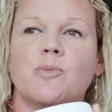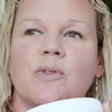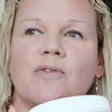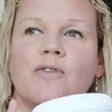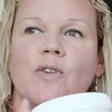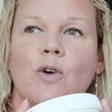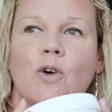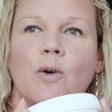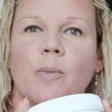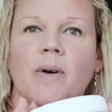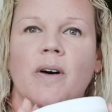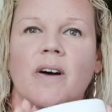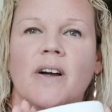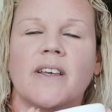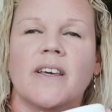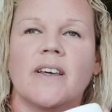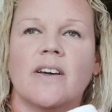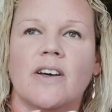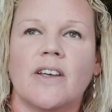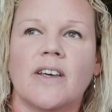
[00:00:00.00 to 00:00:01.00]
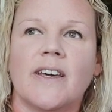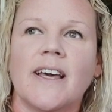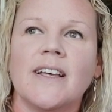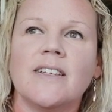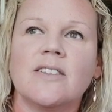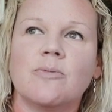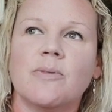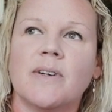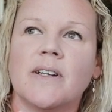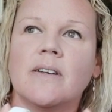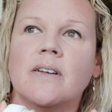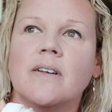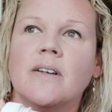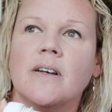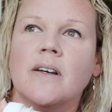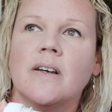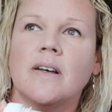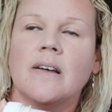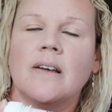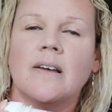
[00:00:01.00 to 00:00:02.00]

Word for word: before but I, I guess when